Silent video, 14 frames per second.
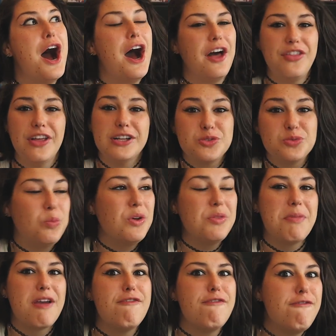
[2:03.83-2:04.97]
that's with
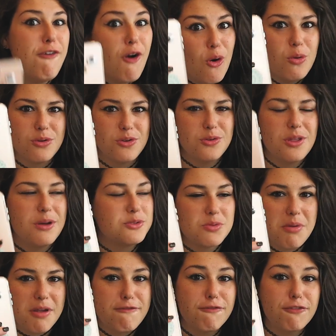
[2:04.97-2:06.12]
my phone, dude. That was with
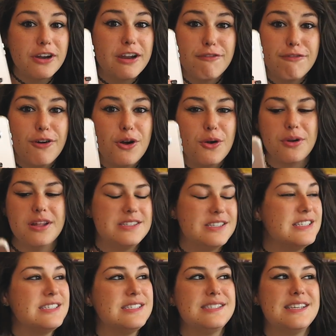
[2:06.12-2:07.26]
my freaking phone. It's
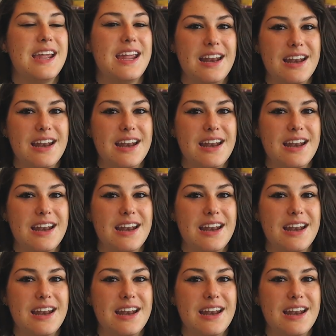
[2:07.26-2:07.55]
insane.